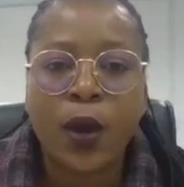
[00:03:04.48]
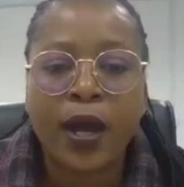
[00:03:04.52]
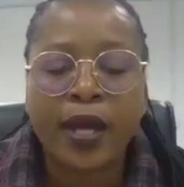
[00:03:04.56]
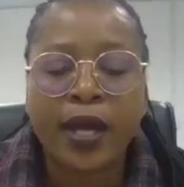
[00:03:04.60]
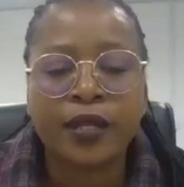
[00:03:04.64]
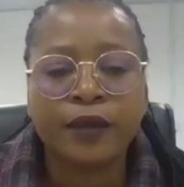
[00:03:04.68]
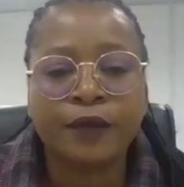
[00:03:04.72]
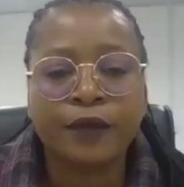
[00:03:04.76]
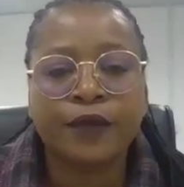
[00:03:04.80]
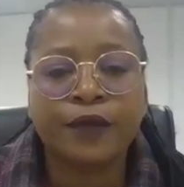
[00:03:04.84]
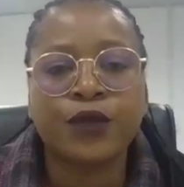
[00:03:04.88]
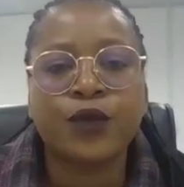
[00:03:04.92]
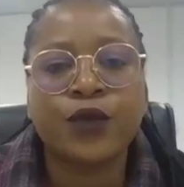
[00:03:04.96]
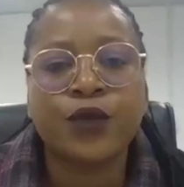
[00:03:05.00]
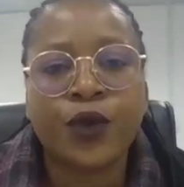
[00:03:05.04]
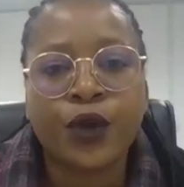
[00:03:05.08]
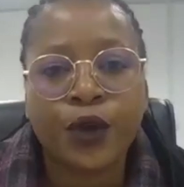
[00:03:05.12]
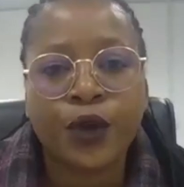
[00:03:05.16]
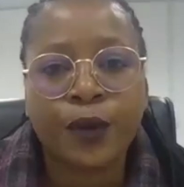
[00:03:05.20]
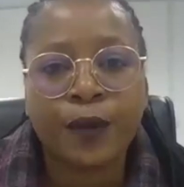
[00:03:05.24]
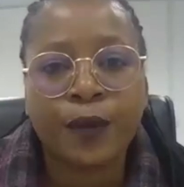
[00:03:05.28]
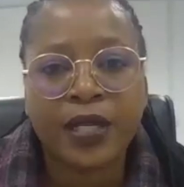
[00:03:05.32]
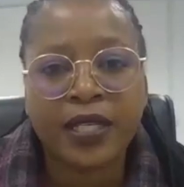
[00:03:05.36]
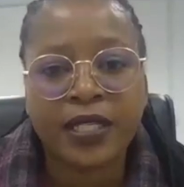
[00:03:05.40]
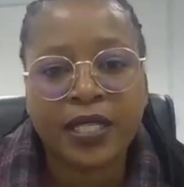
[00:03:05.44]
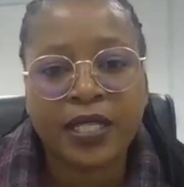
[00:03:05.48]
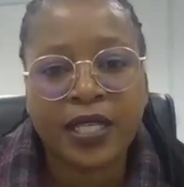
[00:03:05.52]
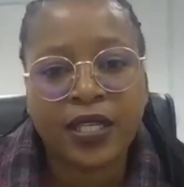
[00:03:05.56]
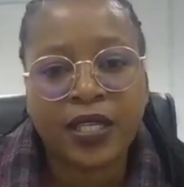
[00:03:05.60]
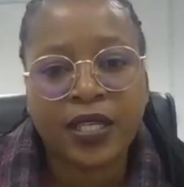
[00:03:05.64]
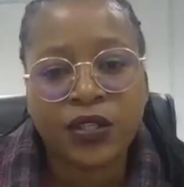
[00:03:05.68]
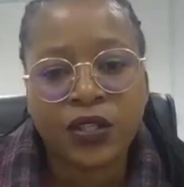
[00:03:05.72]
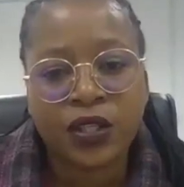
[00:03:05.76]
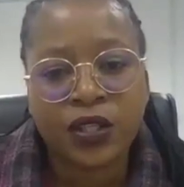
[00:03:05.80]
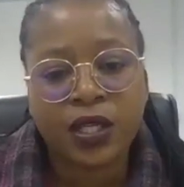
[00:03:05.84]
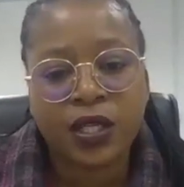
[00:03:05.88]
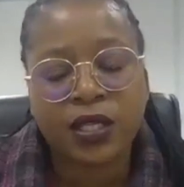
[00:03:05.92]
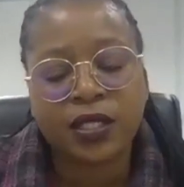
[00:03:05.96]
quite a few
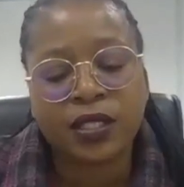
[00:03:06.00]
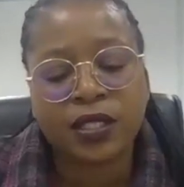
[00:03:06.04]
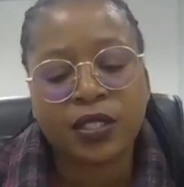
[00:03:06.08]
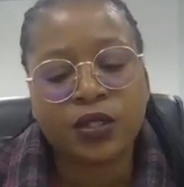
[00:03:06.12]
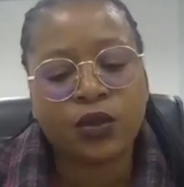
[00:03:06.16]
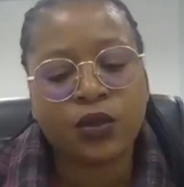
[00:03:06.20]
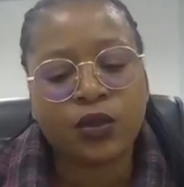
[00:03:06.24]
recommendations.